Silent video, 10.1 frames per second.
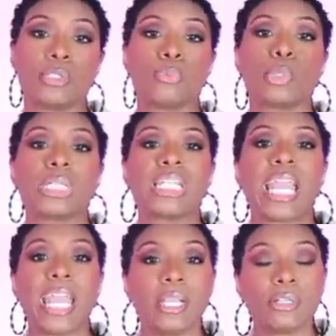is a more
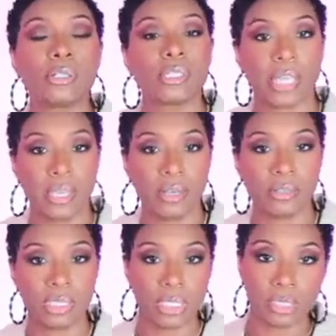tailored take
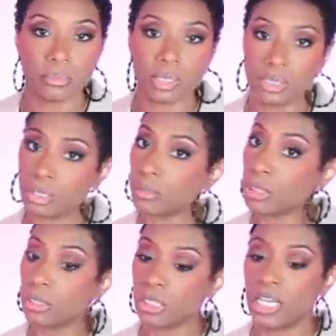on denim
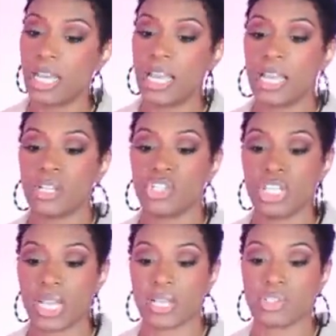look. And
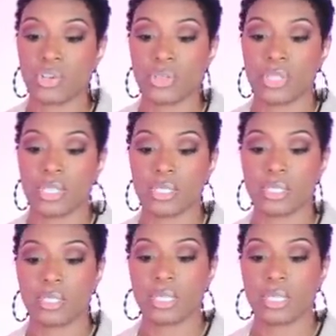she has on this